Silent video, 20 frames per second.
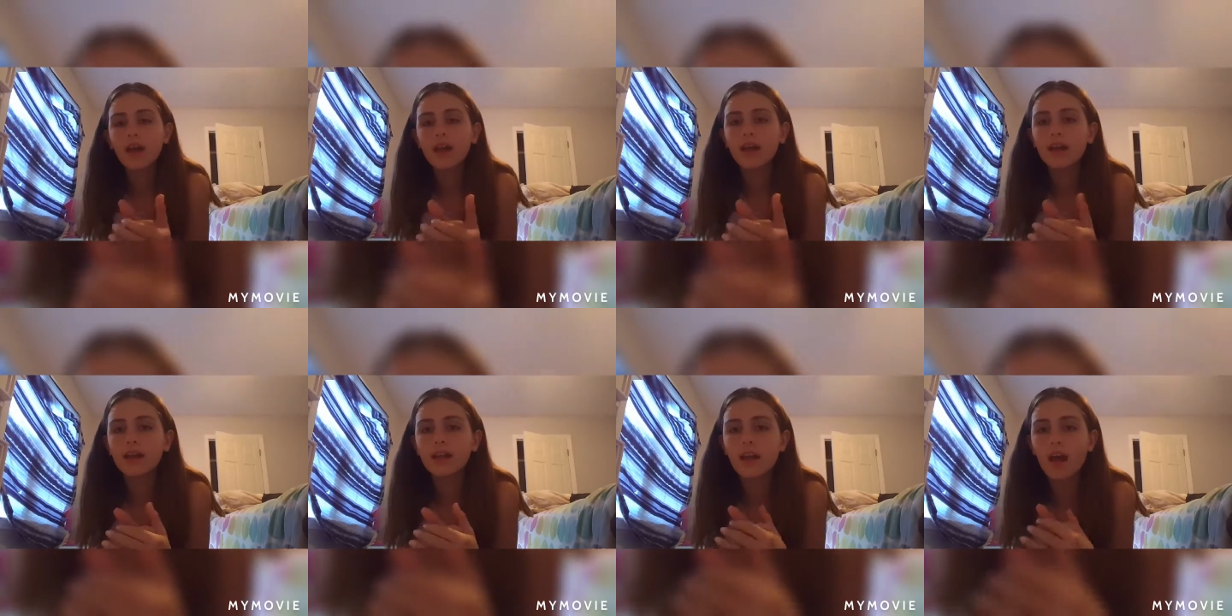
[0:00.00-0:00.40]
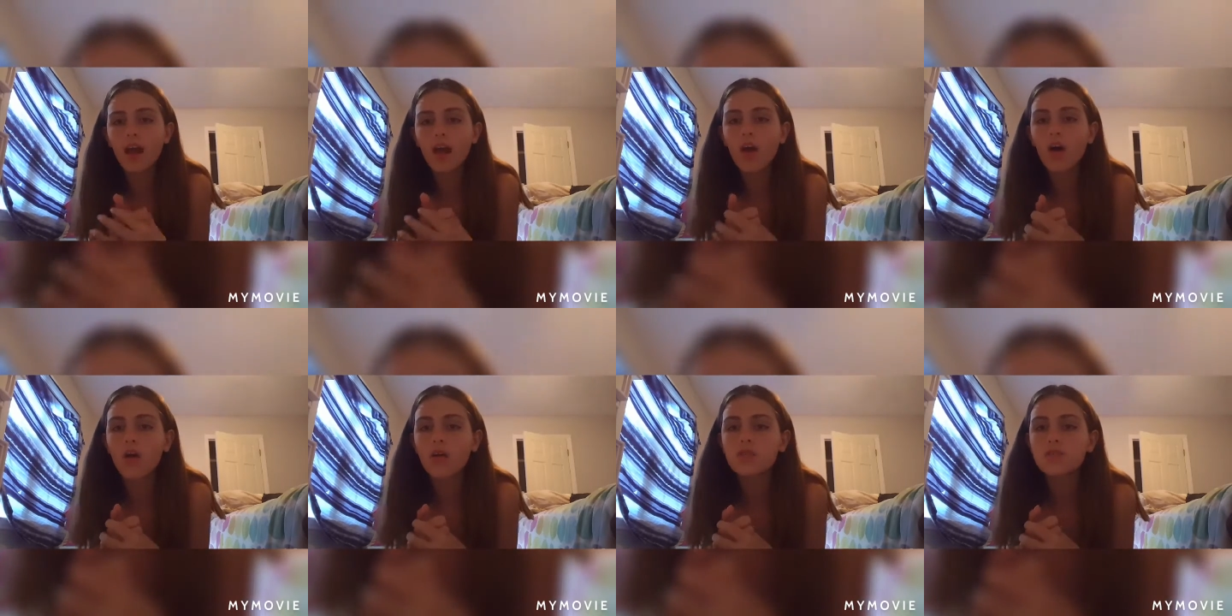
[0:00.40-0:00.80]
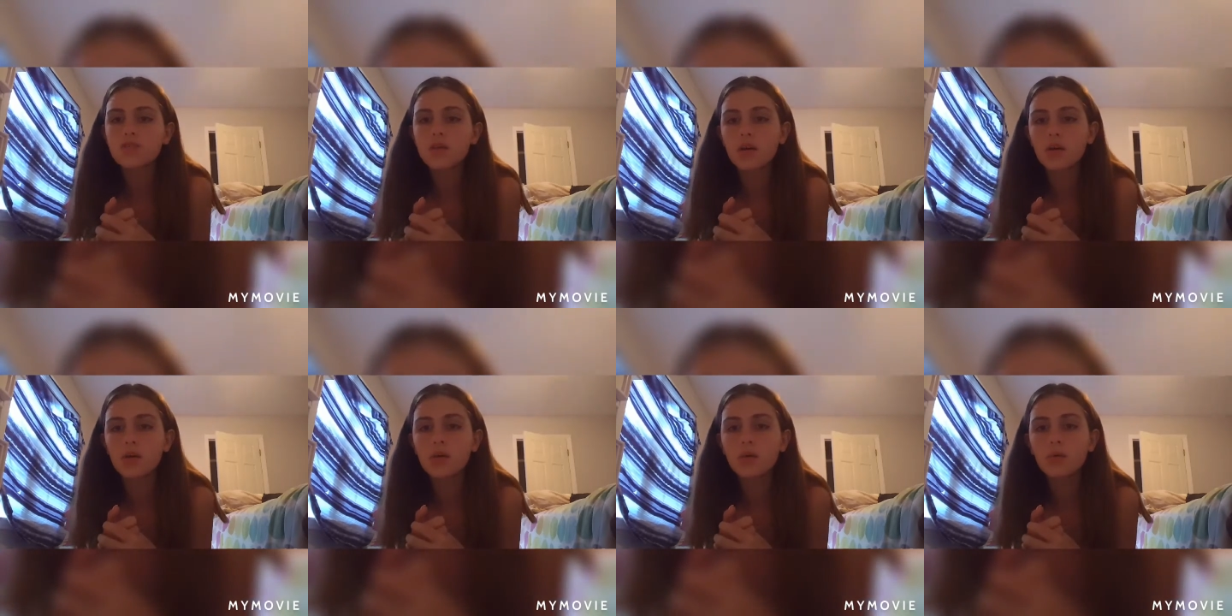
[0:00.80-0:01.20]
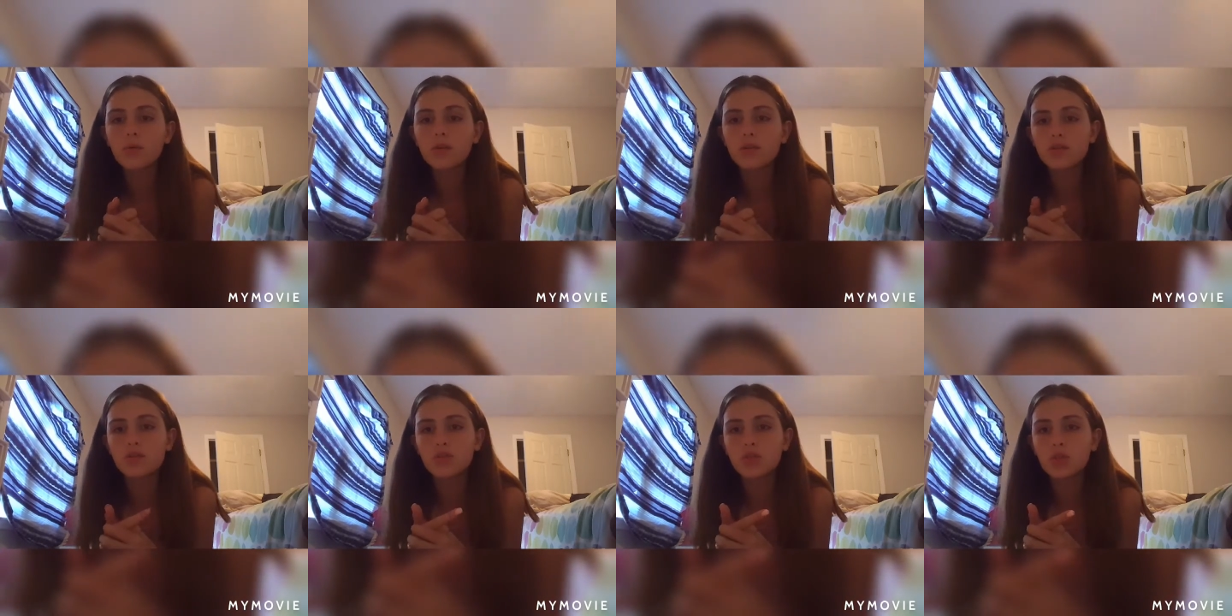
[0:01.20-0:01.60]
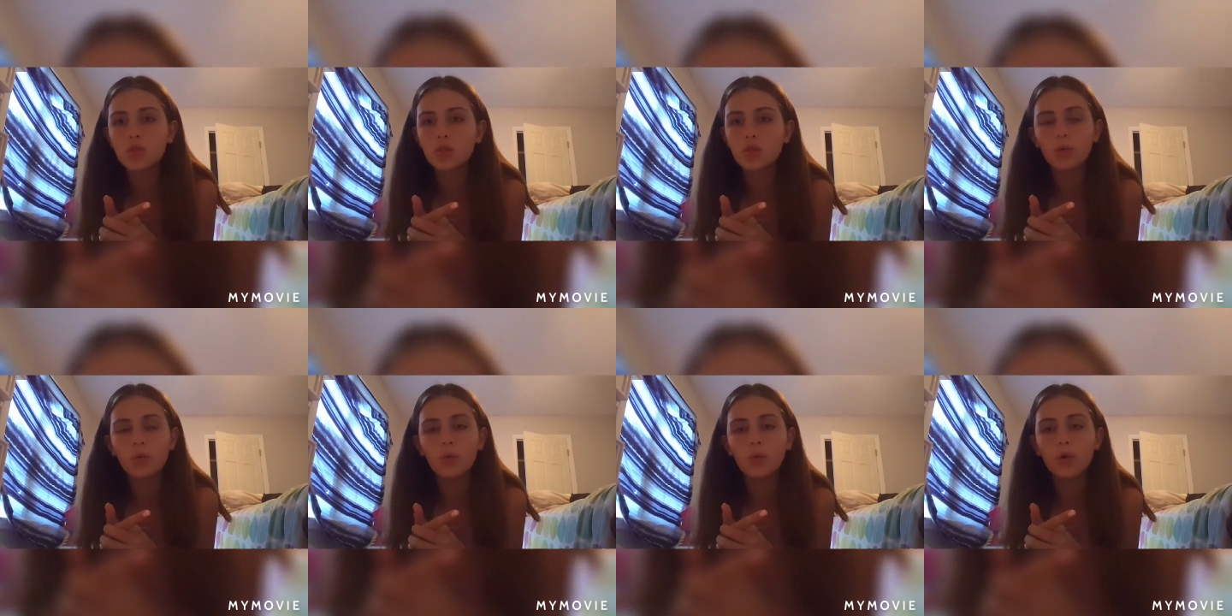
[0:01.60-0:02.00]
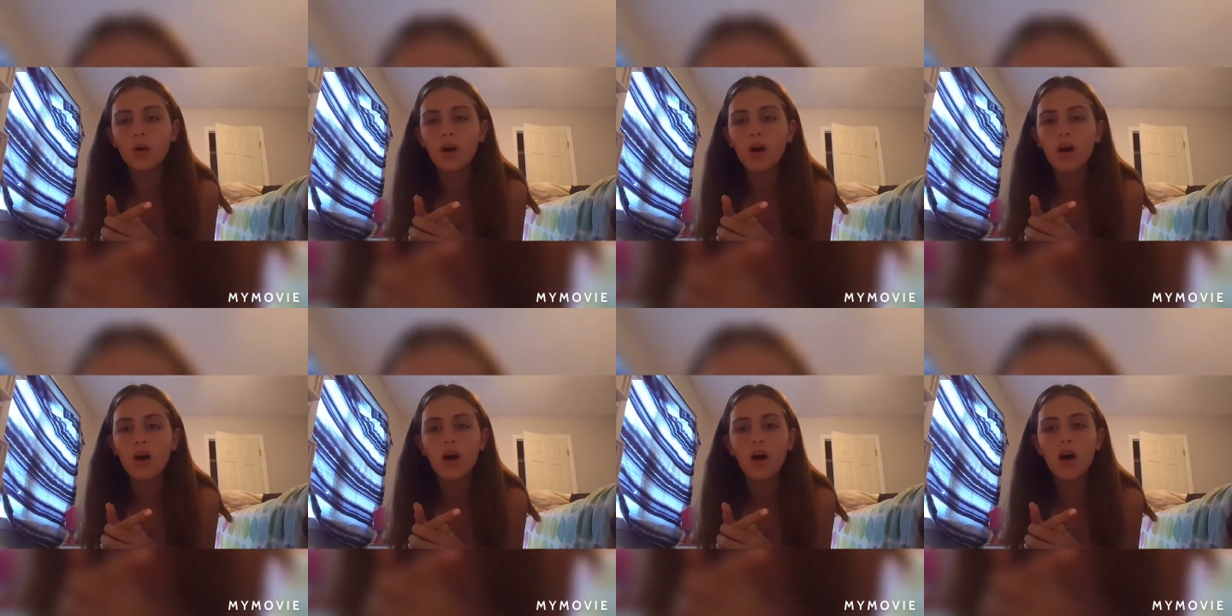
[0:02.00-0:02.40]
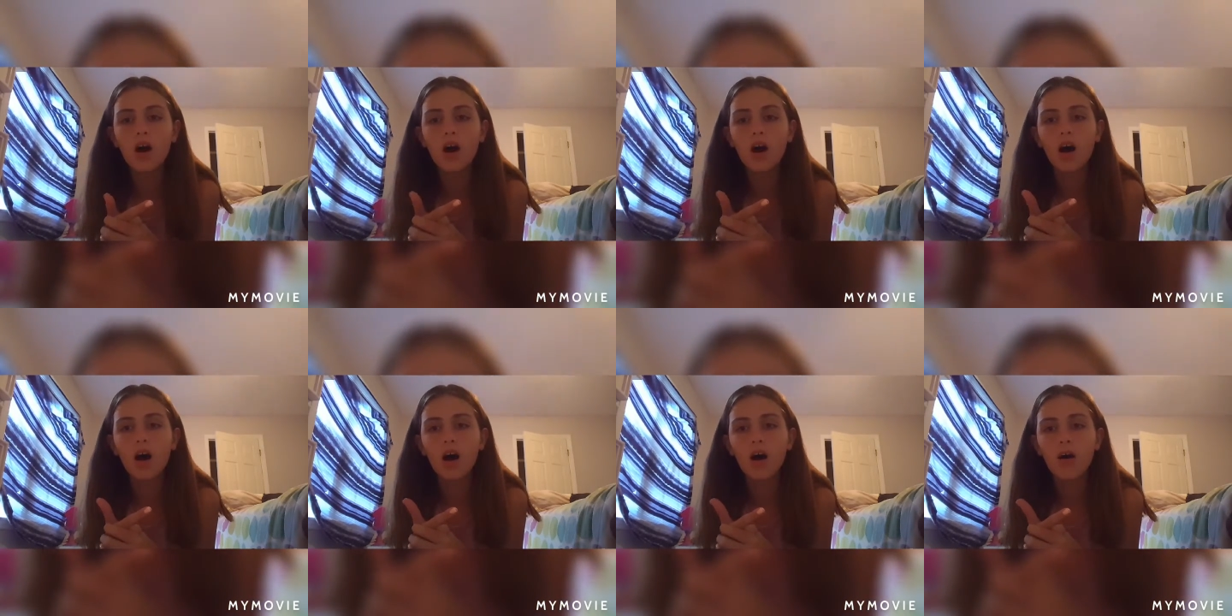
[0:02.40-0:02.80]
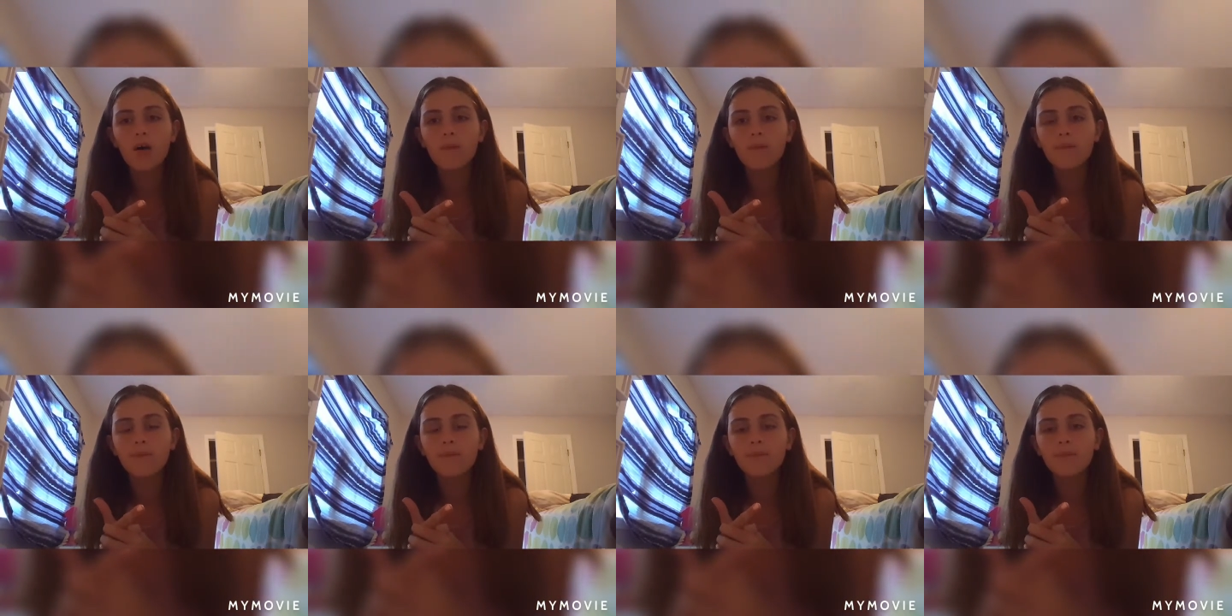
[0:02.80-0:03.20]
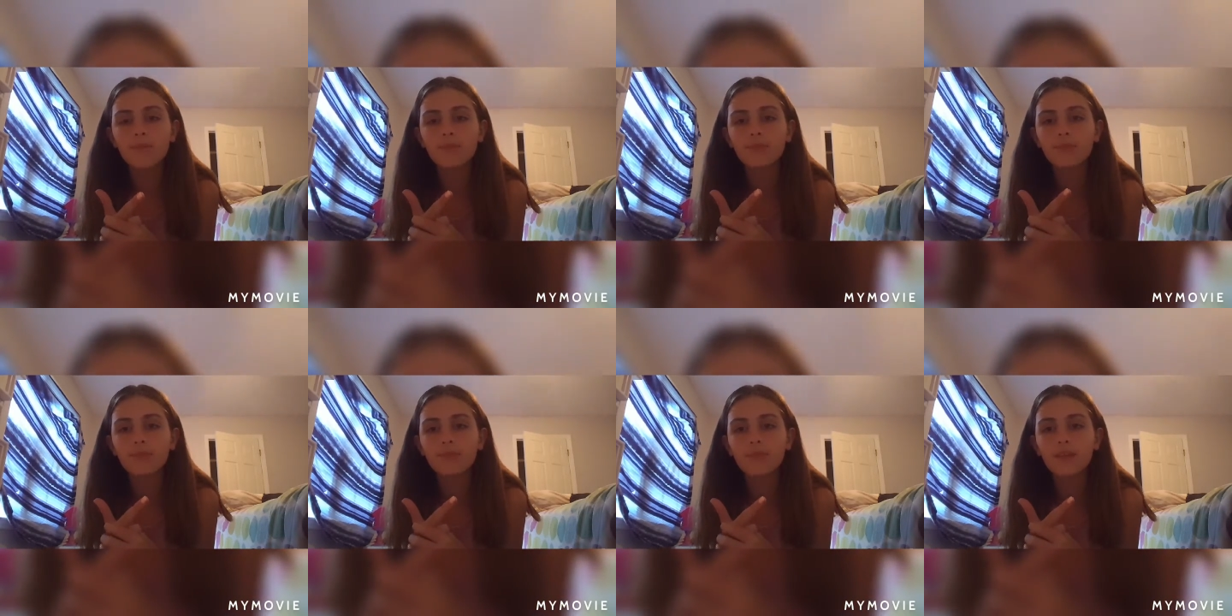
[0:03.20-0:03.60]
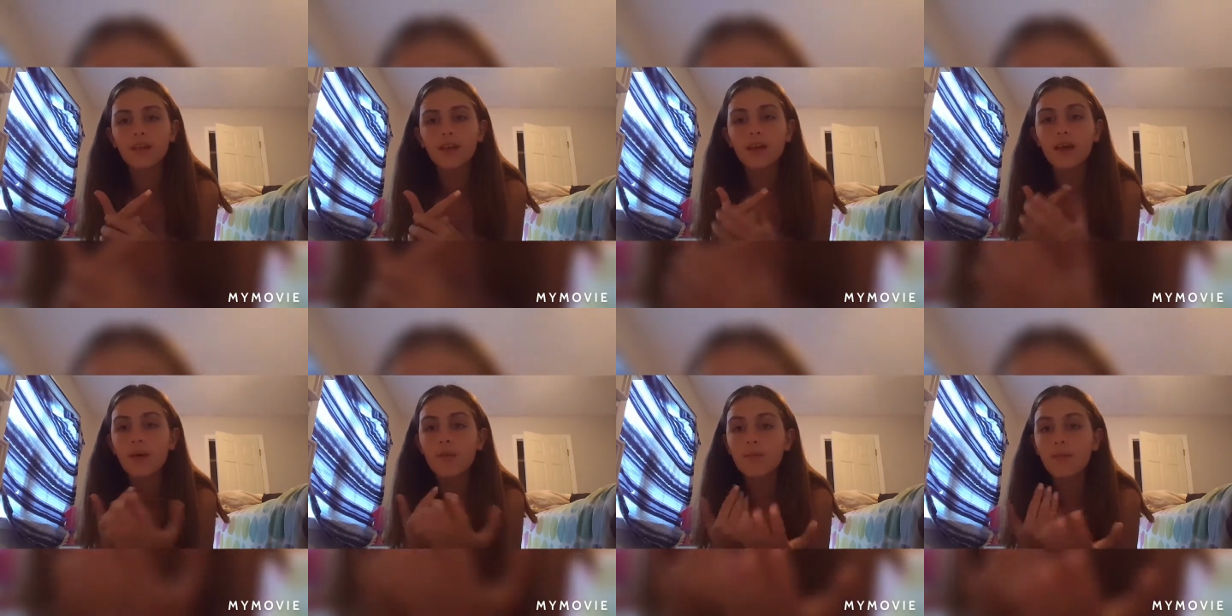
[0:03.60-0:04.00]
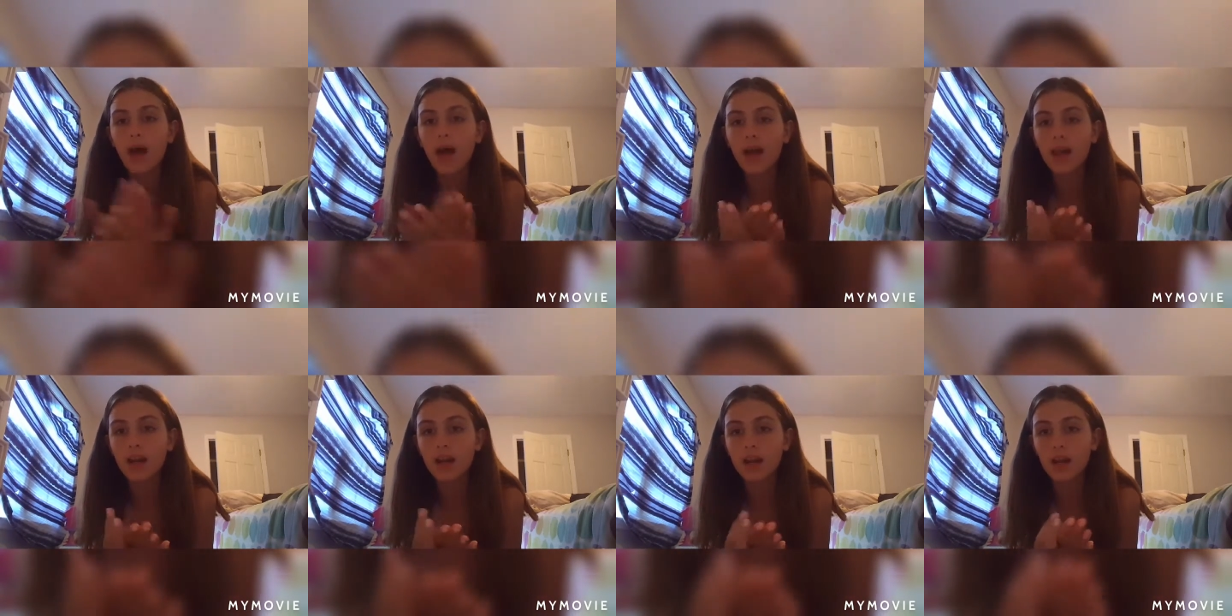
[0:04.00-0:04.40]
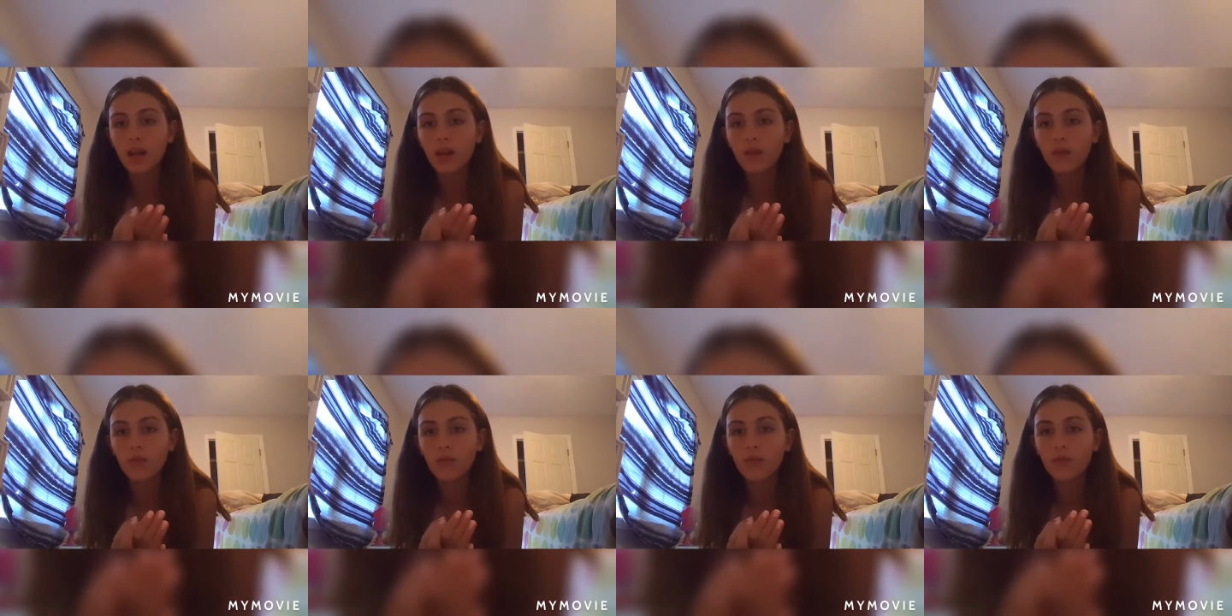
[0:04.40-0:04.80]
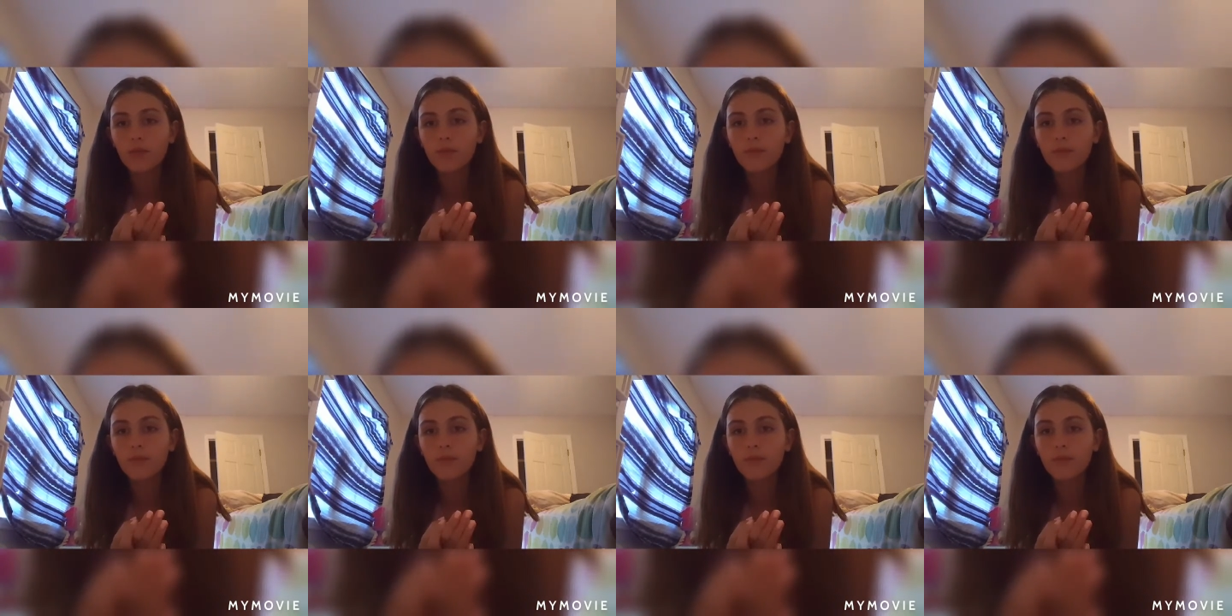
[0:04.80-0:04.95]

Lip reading: and I also do competitive.